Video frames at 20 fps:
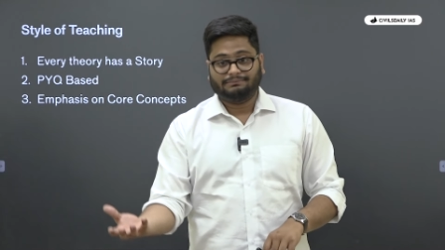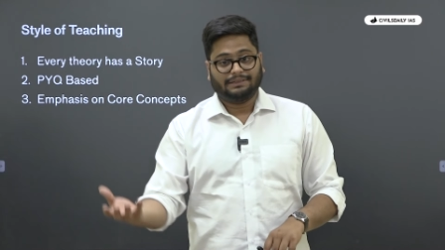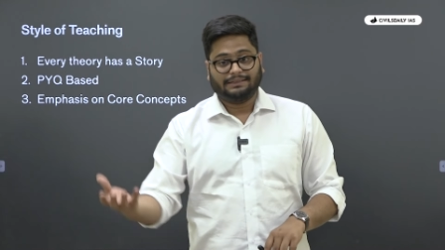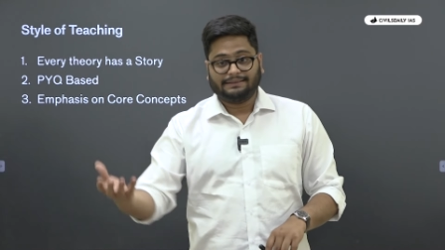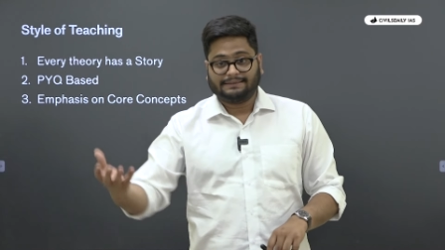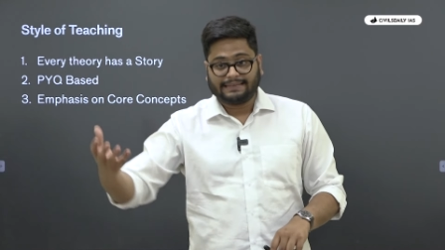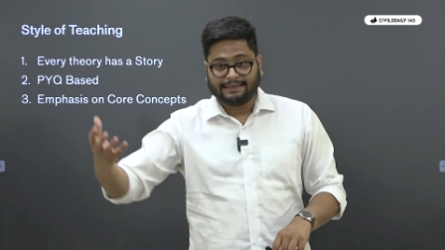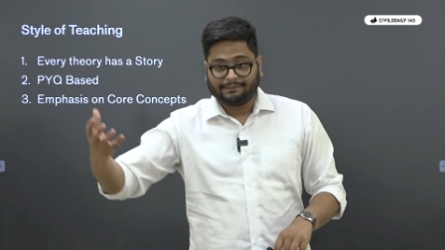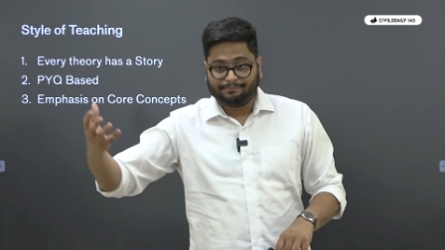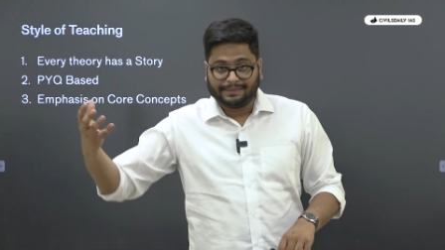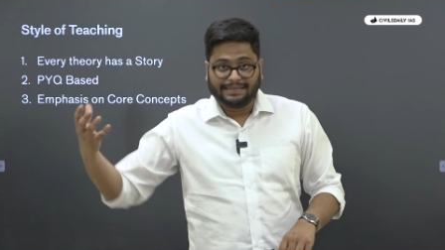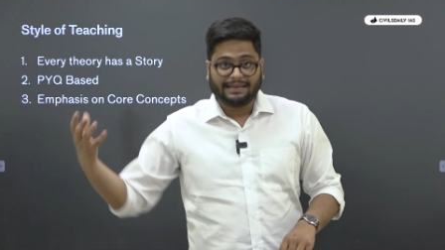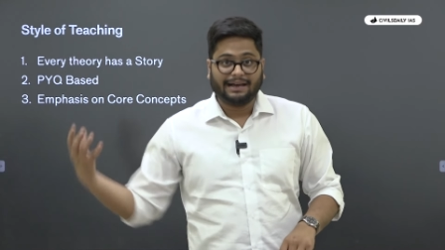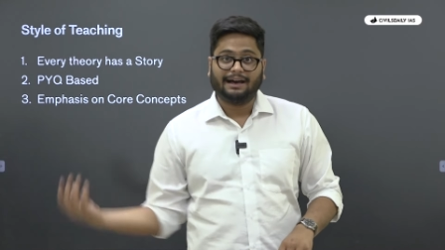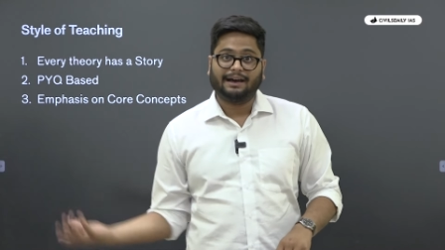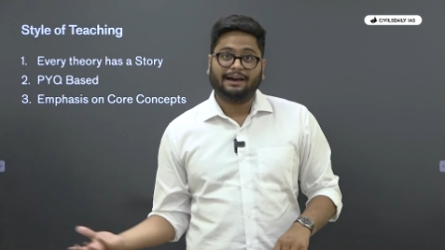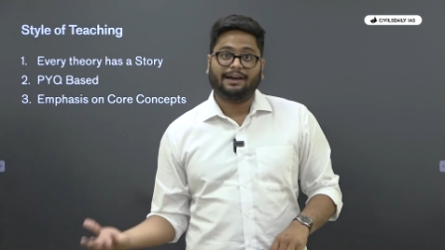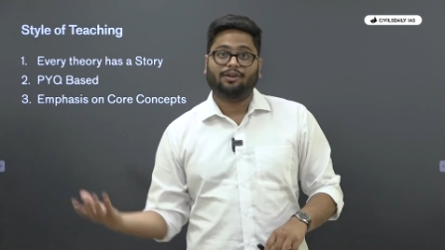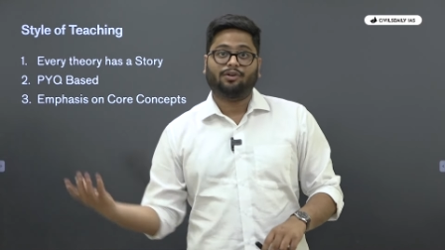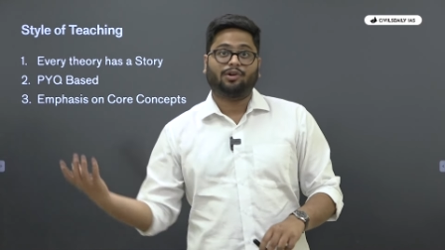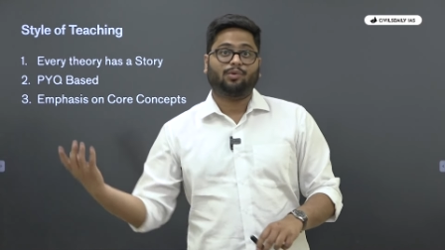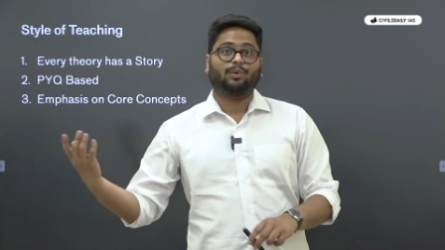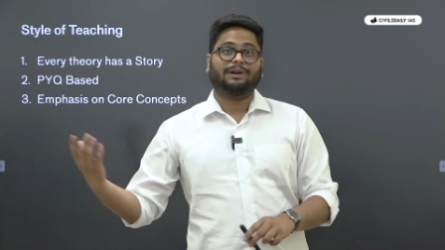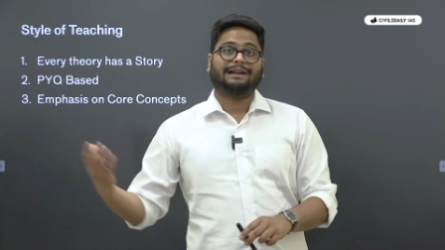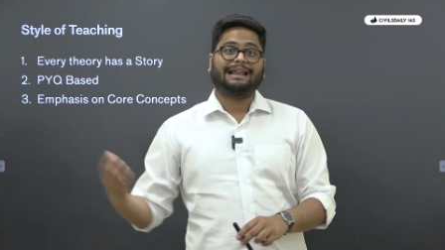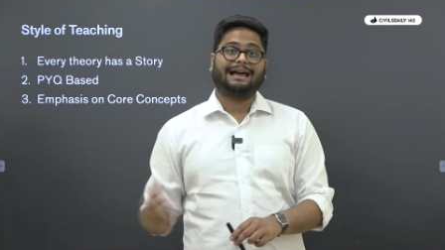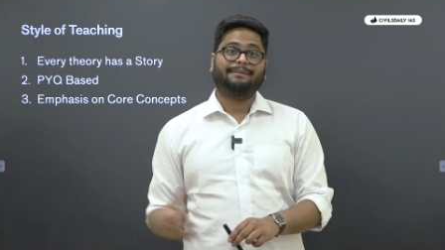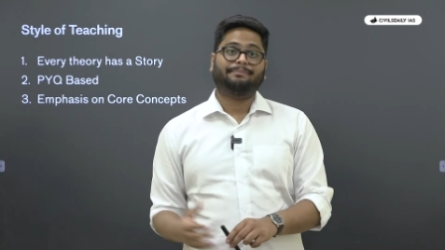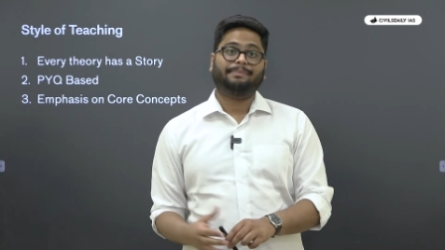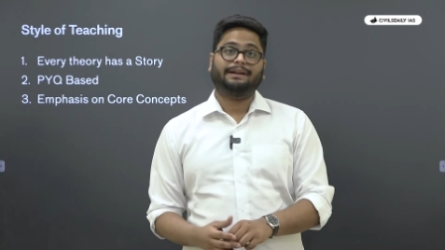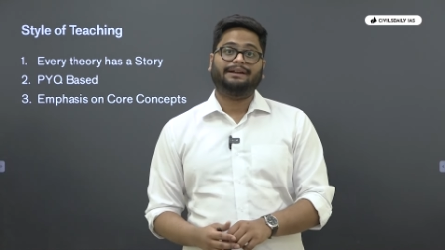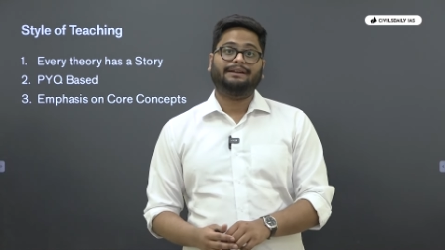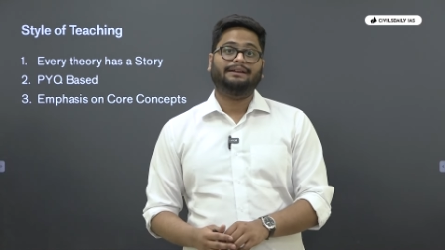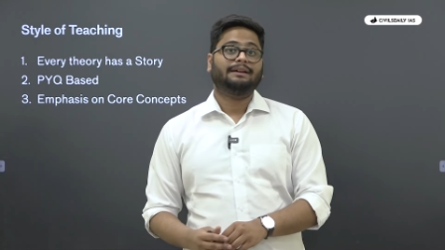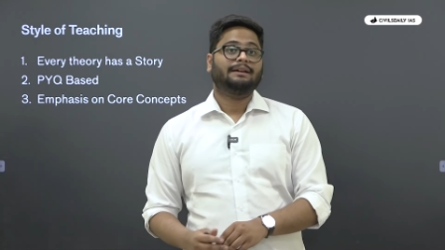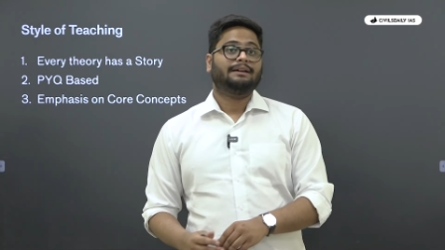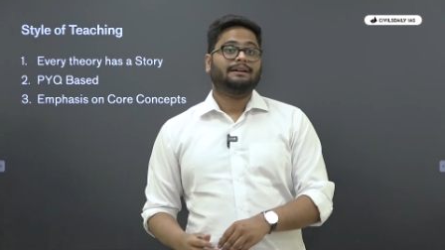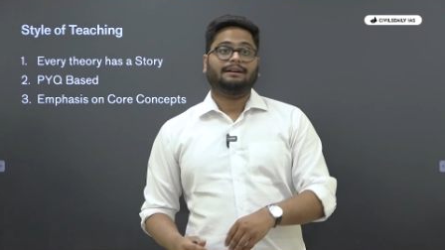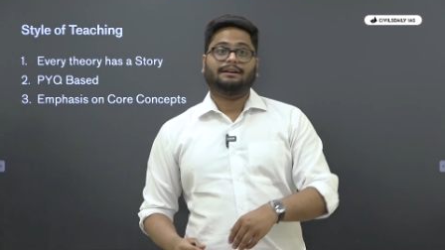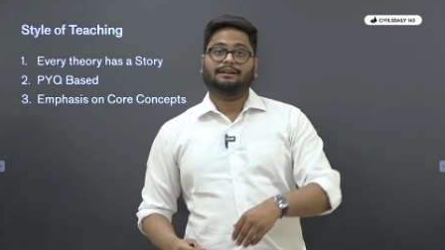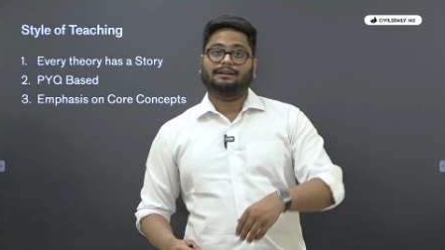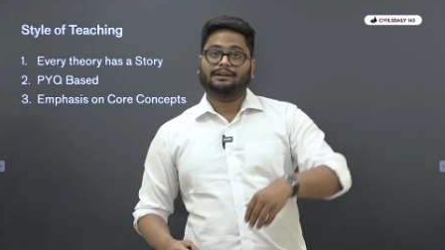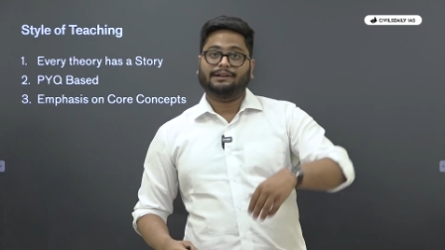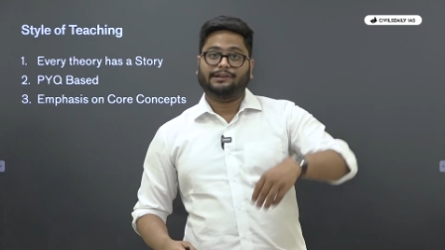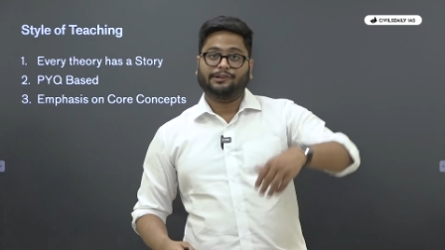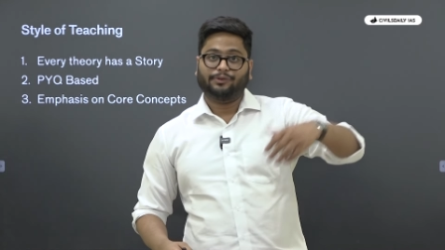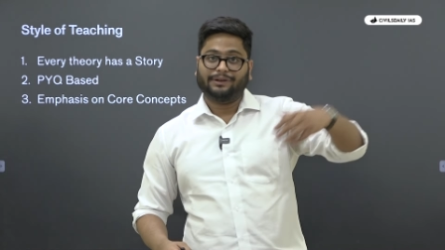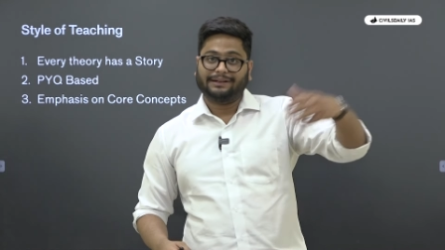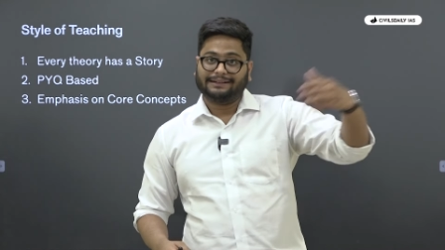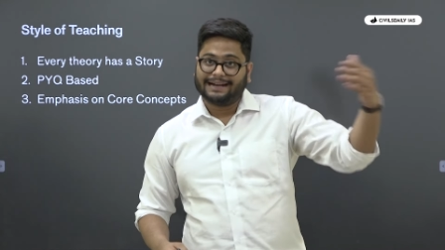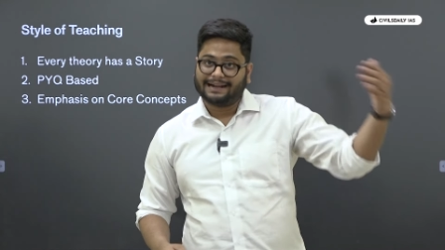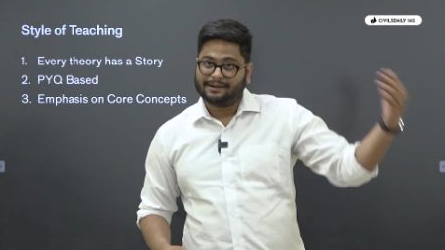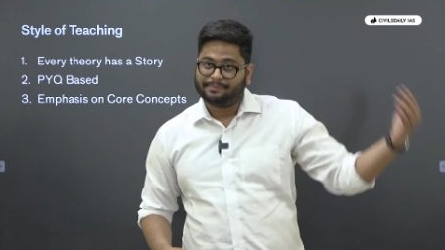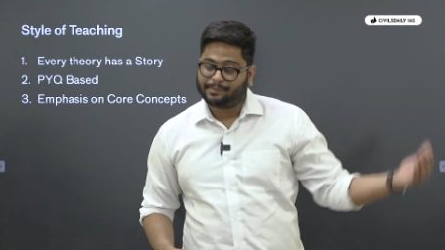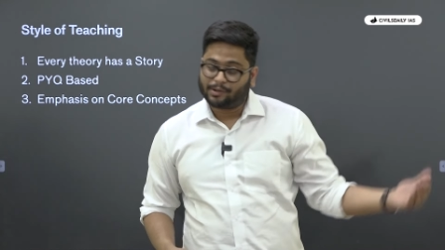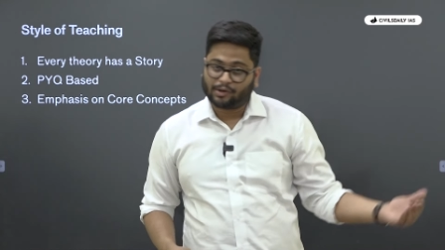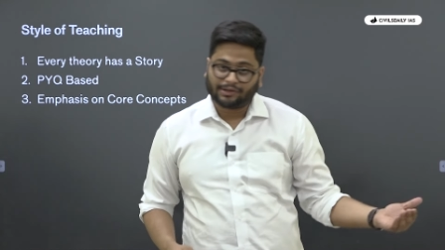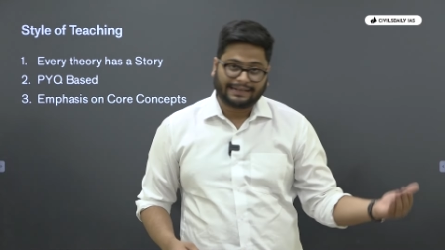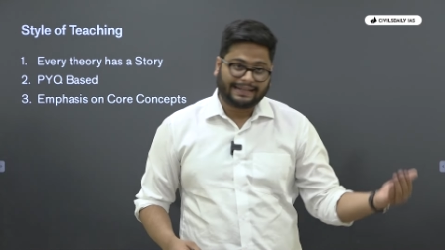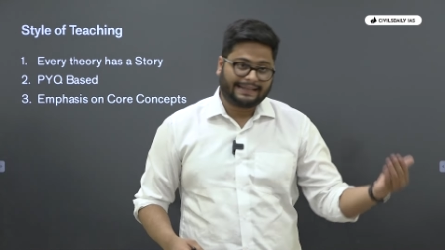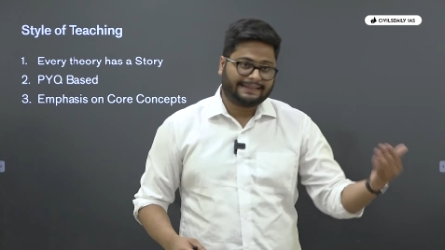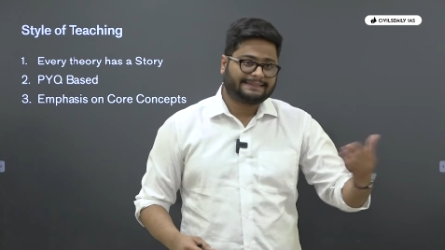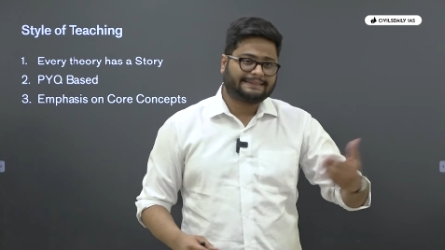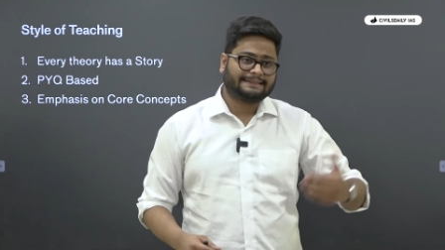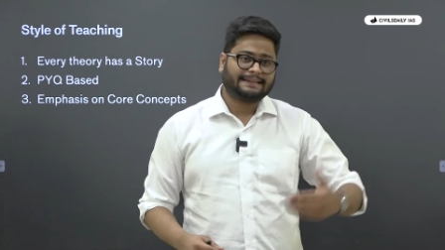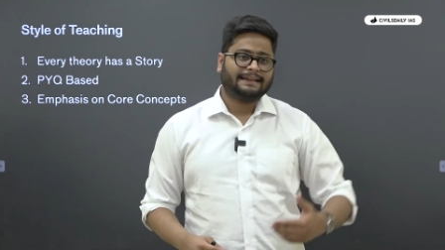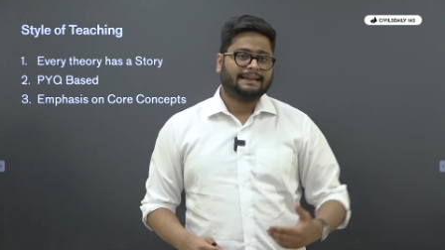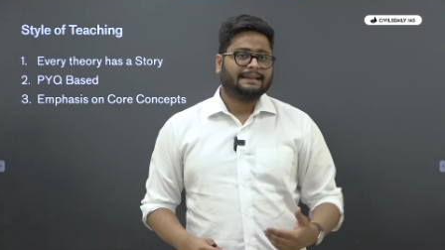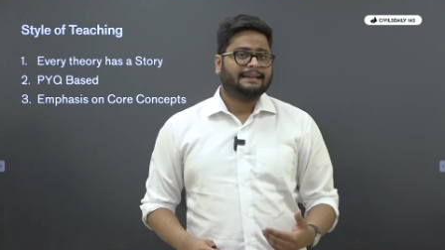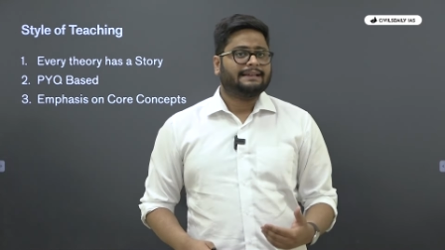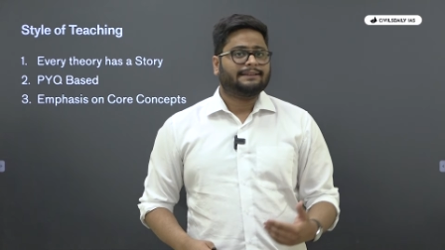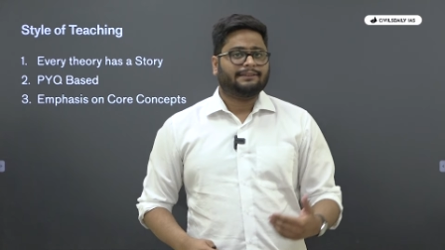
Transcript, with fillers: say, Bihar or what happened uh, during that protest,